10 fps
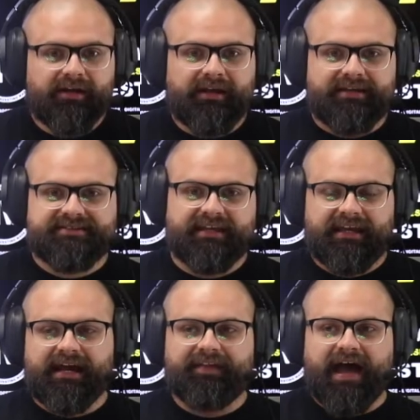is they
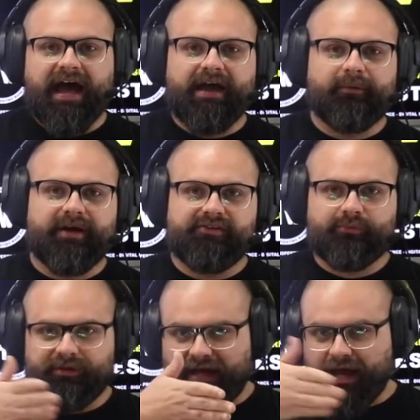get on the highways
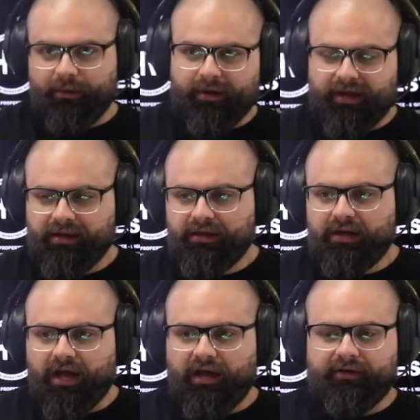when the highway
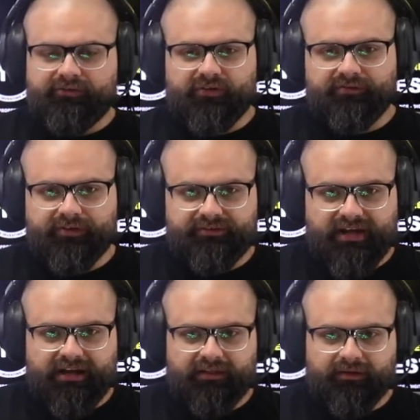goes over their
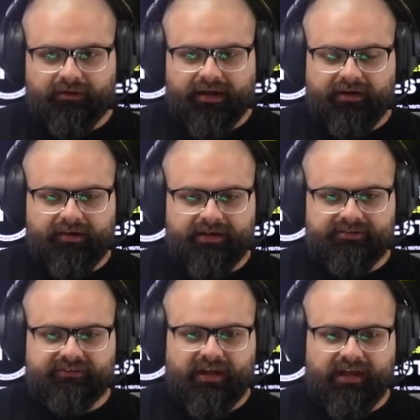tiny little
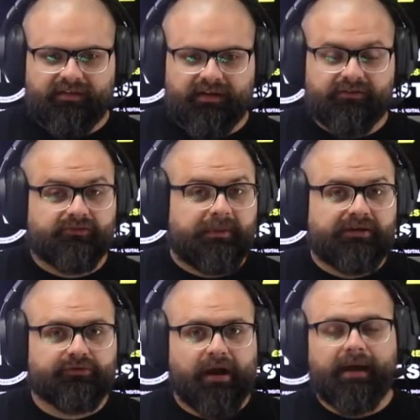areas, and they do
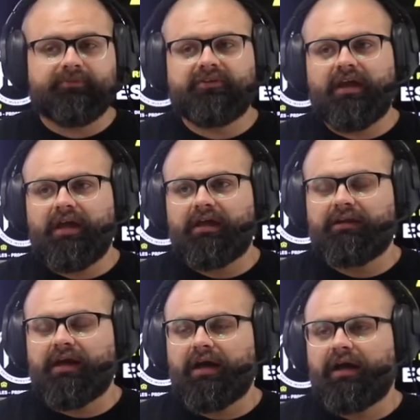speed traps, and
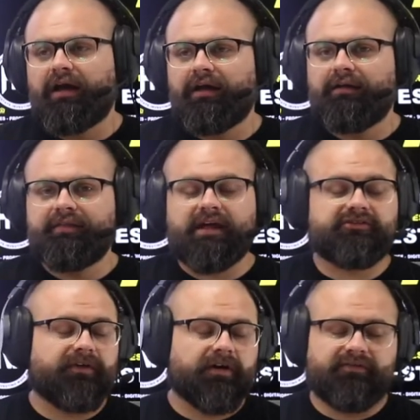that's
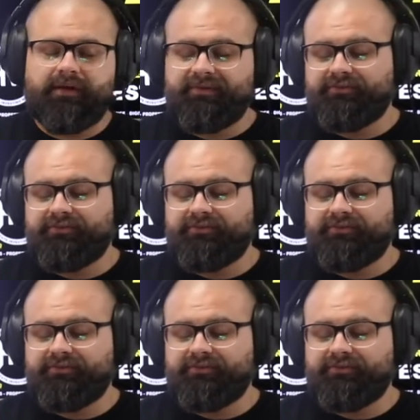very famous.